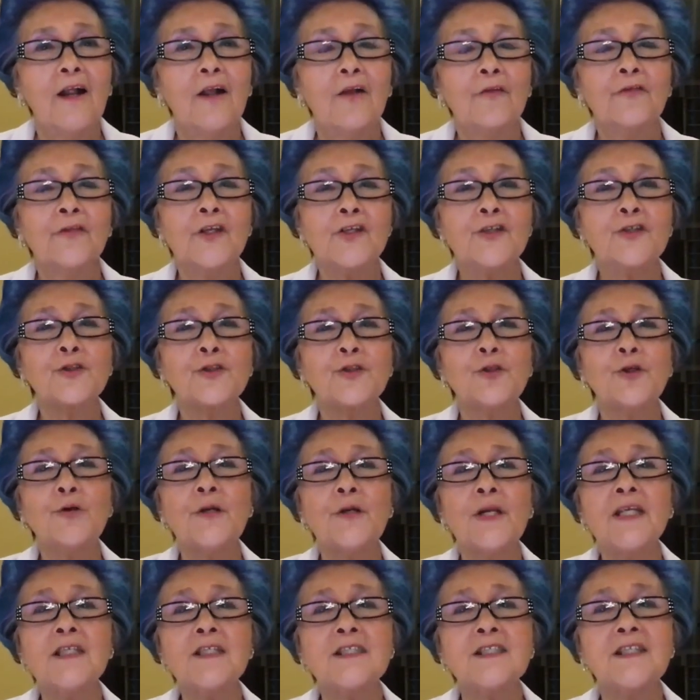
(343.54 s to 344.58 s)
the
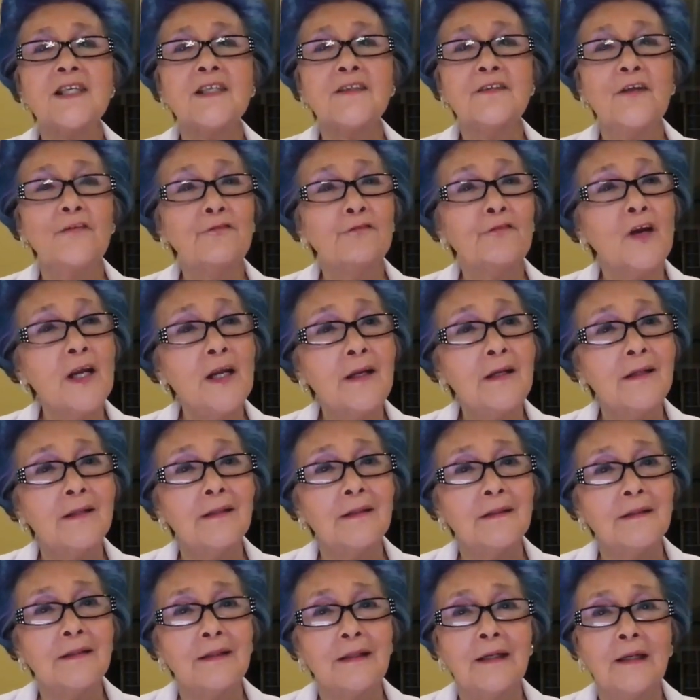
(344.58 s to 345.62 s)
students in the front
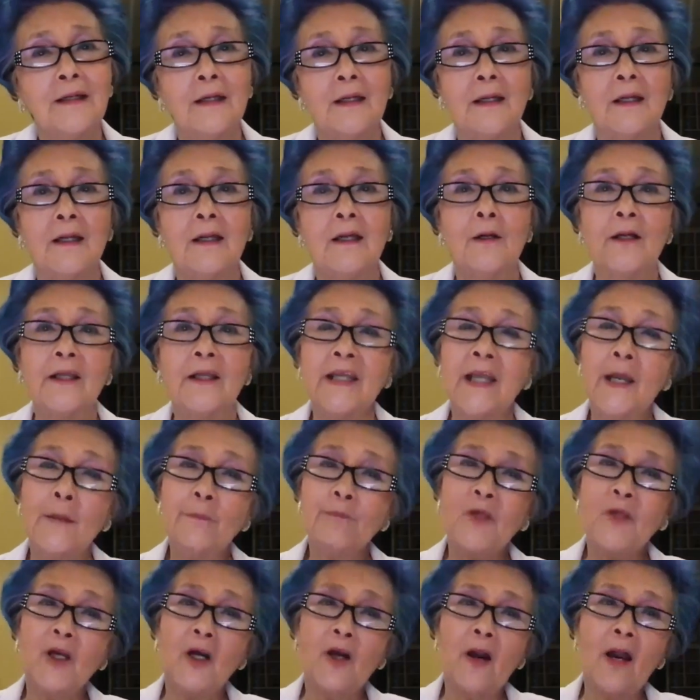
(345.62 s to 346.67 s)

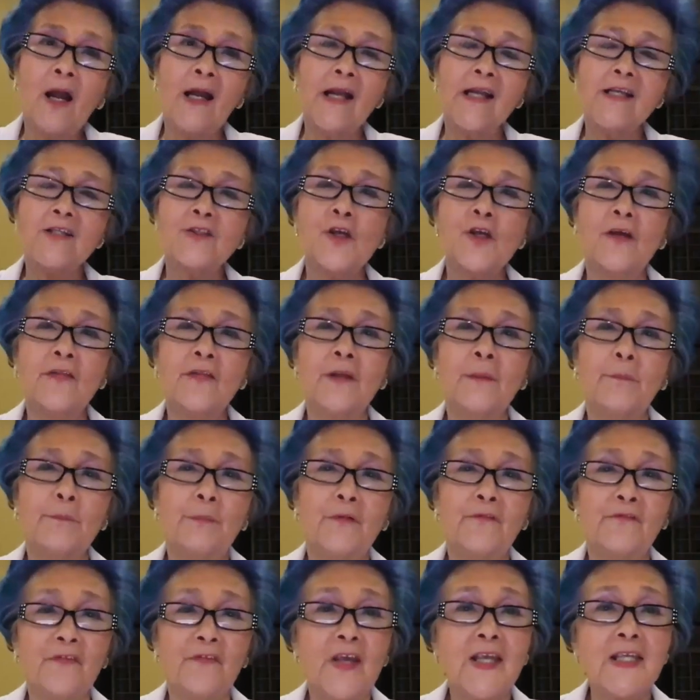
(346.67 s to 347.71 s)
kept their eyes on the
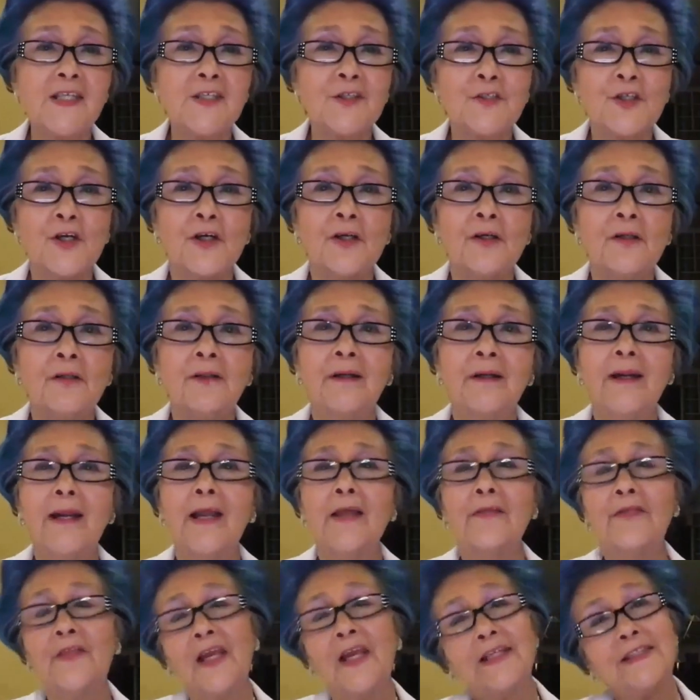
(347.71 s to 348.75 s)
professor,
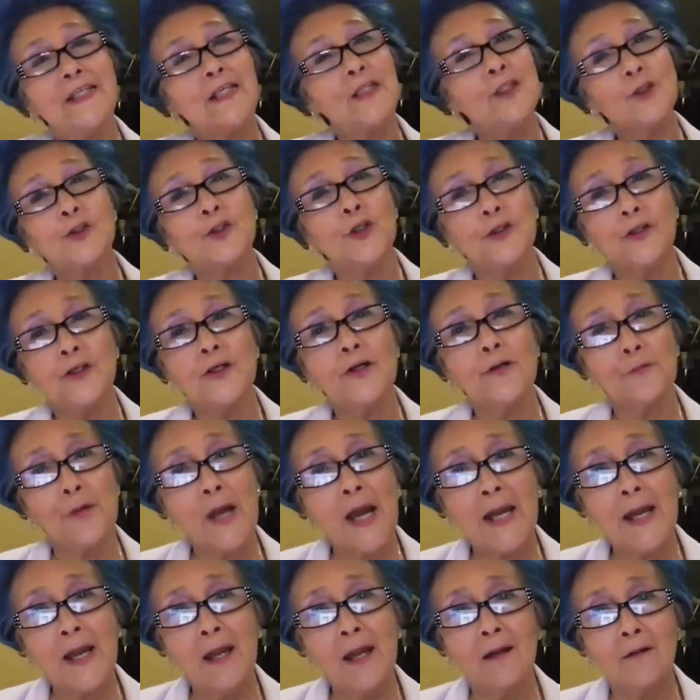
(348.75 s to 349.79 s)
and they didn't turn
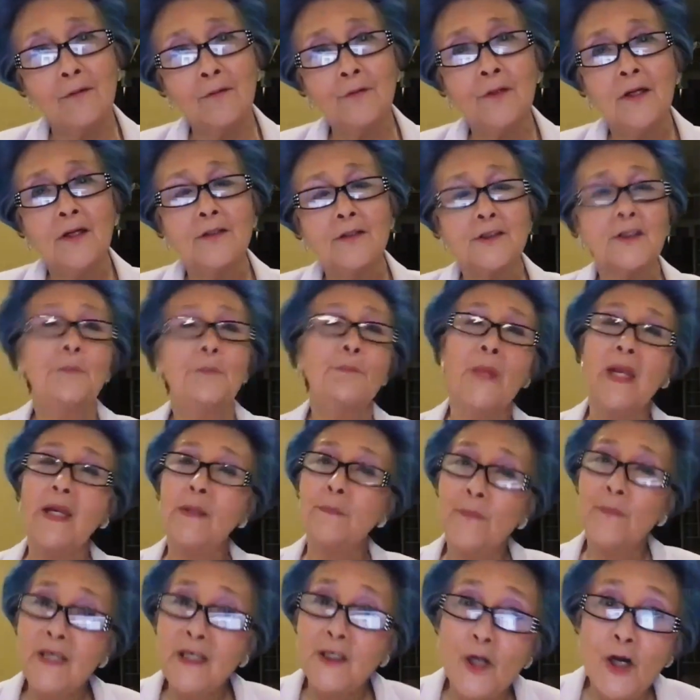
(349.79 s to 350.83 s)
around to
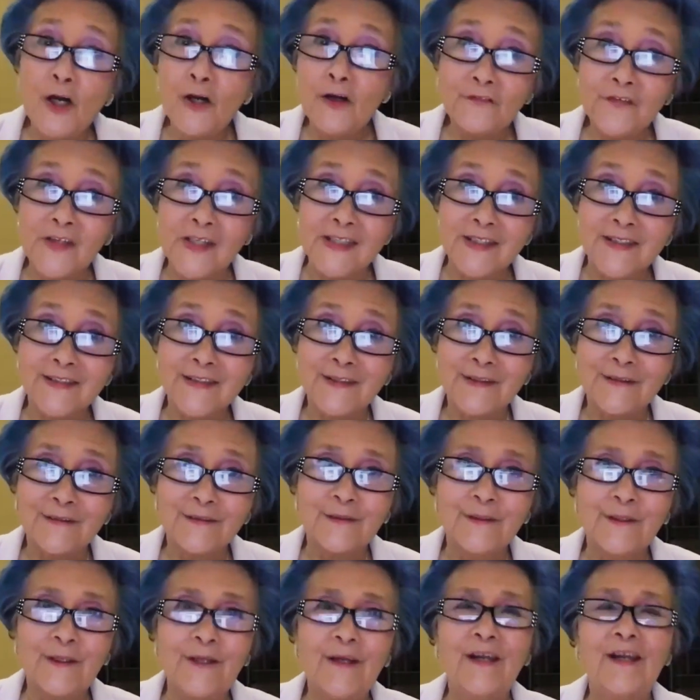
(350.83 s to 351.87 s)
make me nervous.
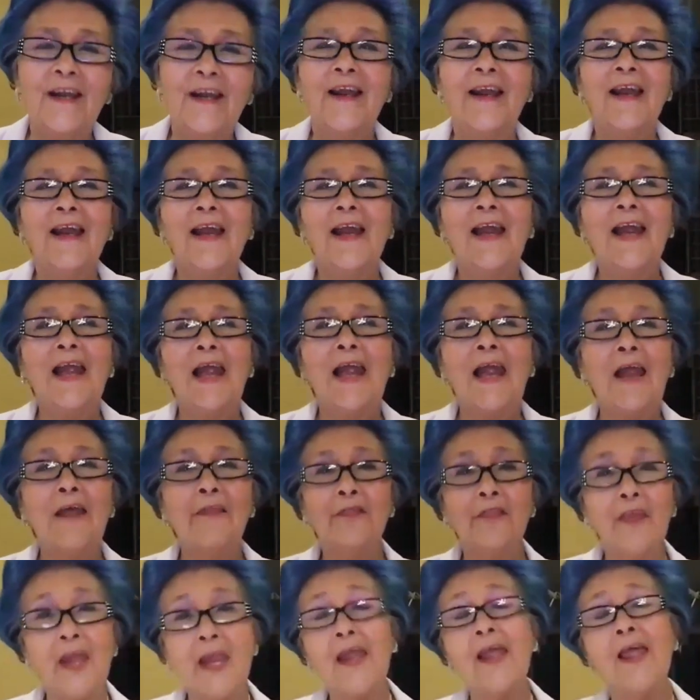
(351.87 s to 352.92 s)

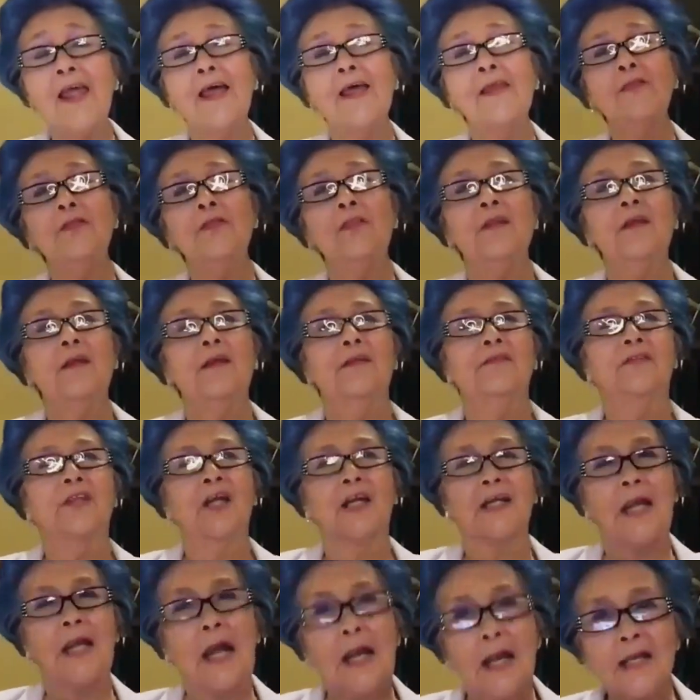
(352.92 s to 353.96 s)
And then the
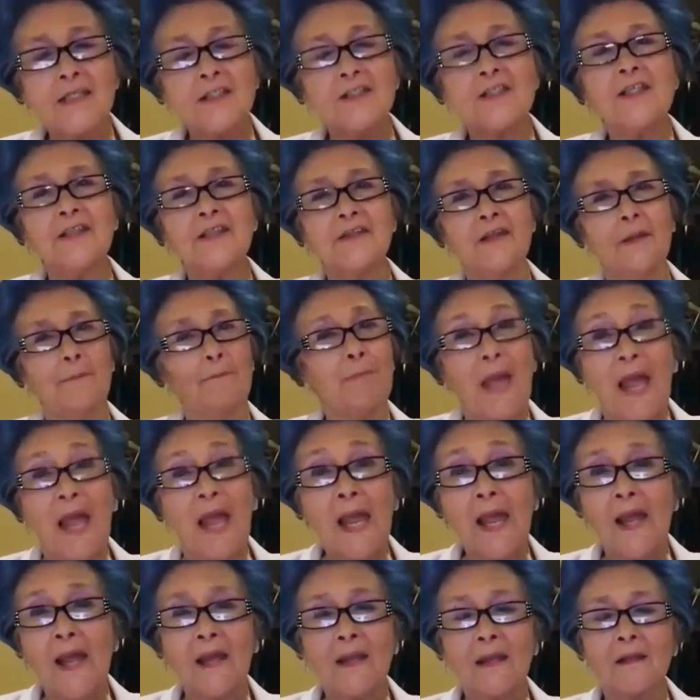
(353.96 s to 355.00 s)
guys in the
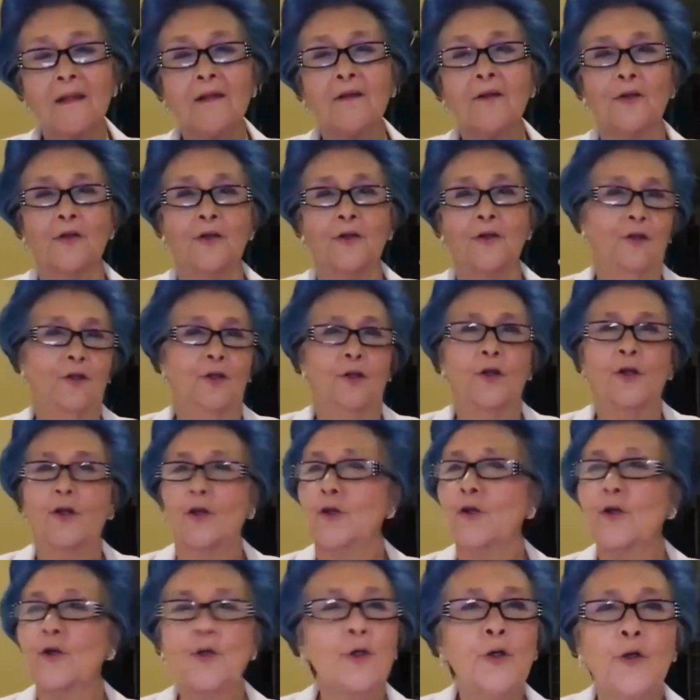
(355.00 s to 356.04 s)
back
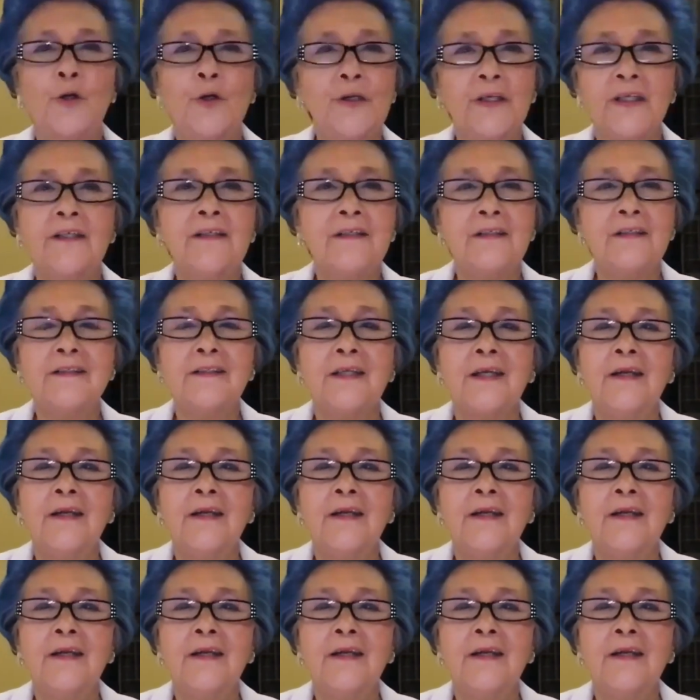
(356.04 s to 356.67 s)
couldn't